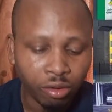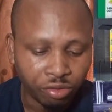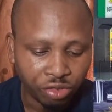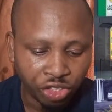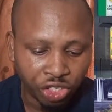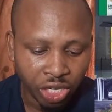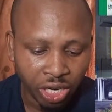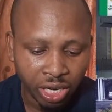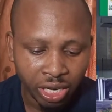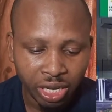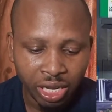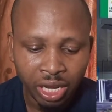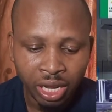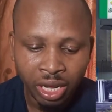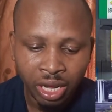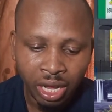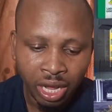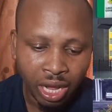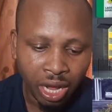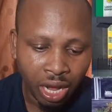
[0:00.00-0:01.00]
of Drake
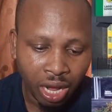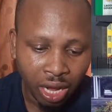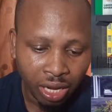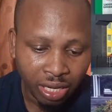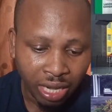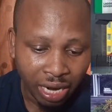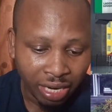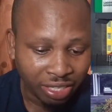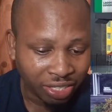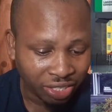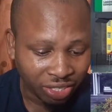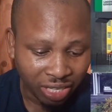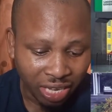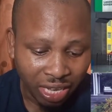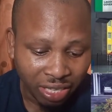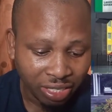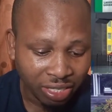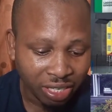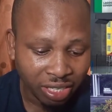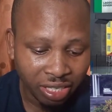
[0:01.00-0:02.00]
that is
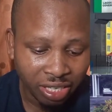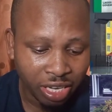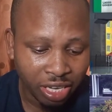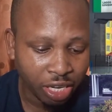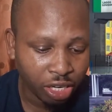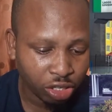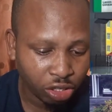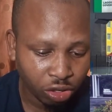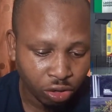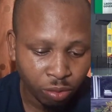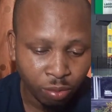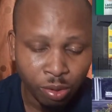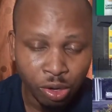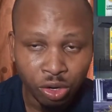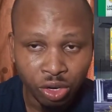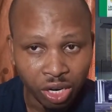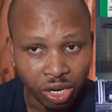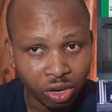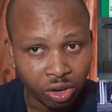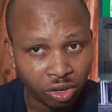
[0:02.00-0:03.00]
getting a
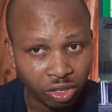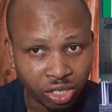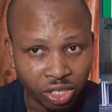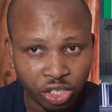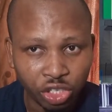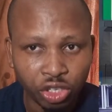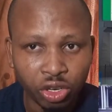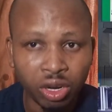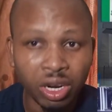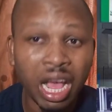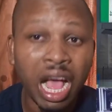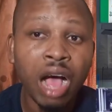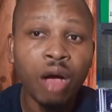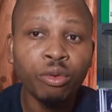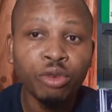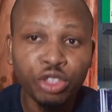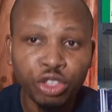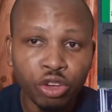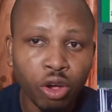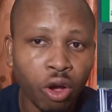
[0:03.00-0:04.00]
global recognition.
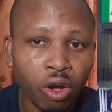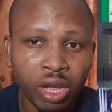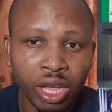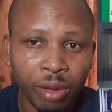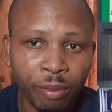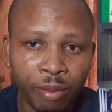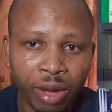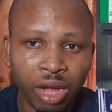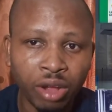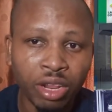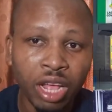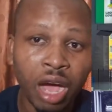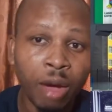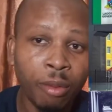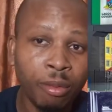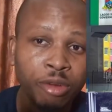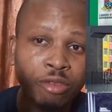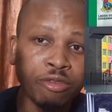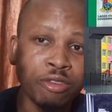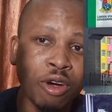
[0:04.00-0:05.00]
I will talk about
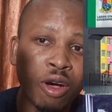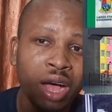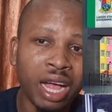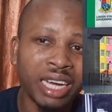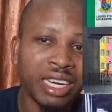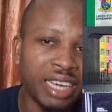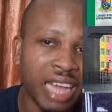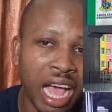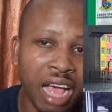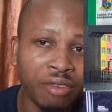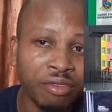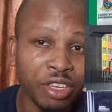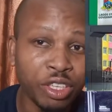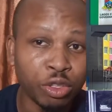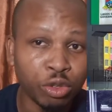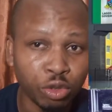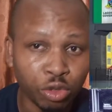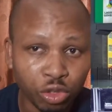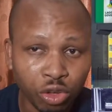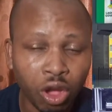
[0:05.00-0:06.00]
that. Before I dive
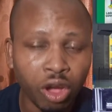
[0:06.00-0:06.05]
in to